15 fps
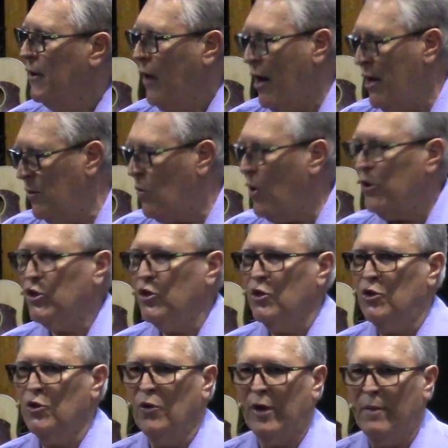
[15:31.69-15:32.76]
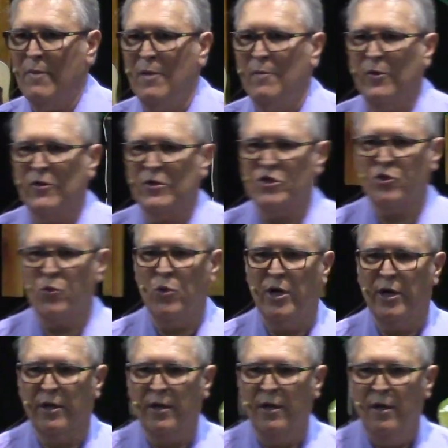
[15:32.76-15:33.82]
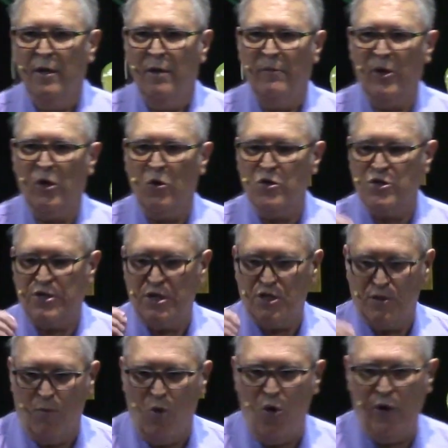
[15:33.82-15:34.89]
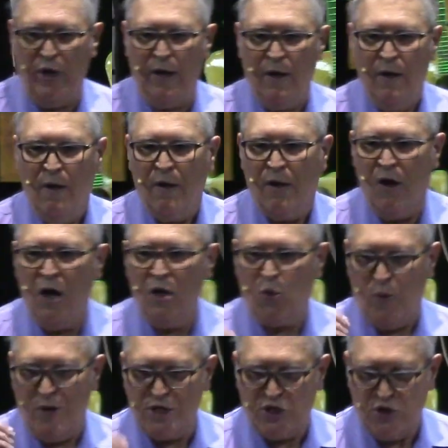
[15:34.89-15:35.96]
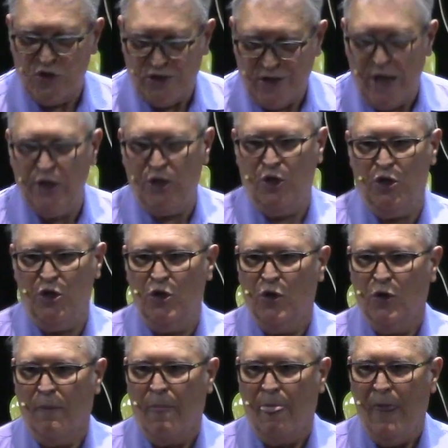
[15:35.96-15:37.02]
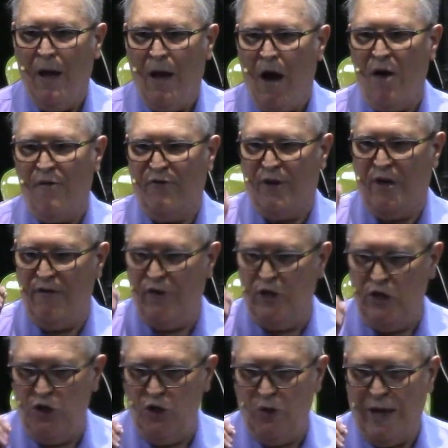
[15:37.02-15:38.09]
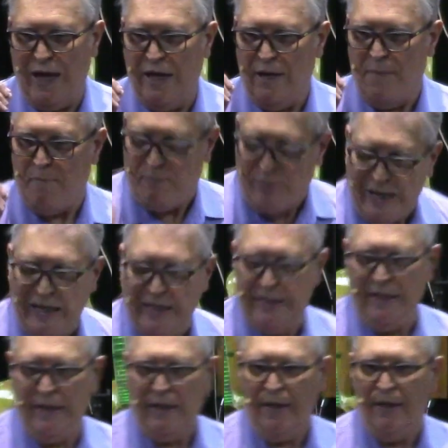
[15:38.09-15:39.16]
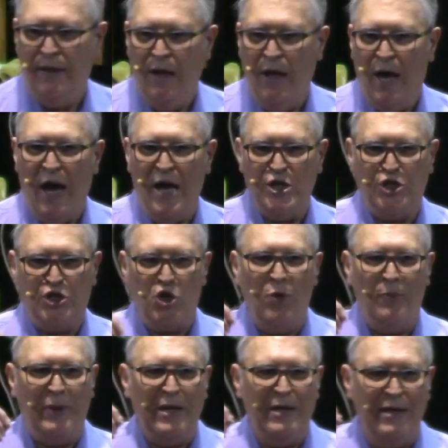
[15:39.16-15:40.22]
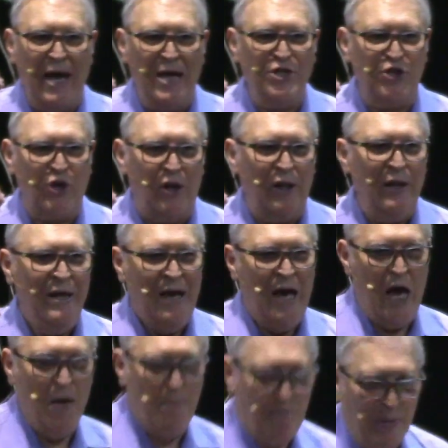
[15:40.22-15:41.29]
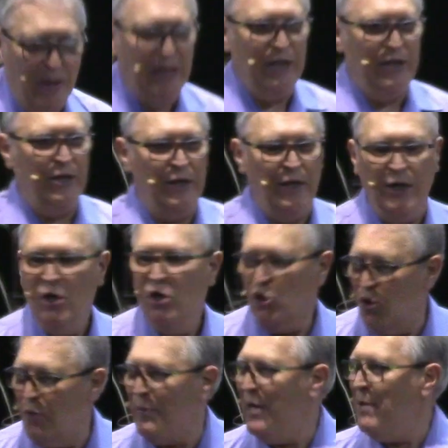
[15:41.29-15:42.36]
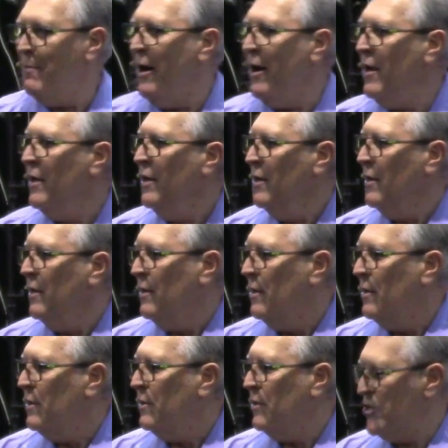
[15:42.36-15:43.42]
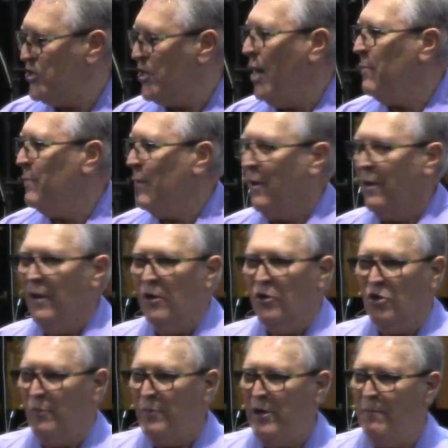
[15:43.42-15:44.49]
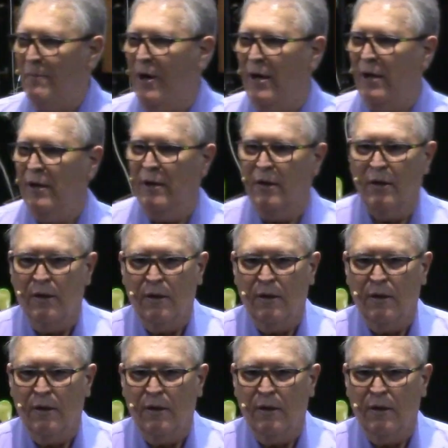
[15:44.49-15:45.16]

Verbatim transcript: Now I want you to remember this word because this morning God wants to say to you, I've given you an ability, a supernatural ability to be my disciple, to be my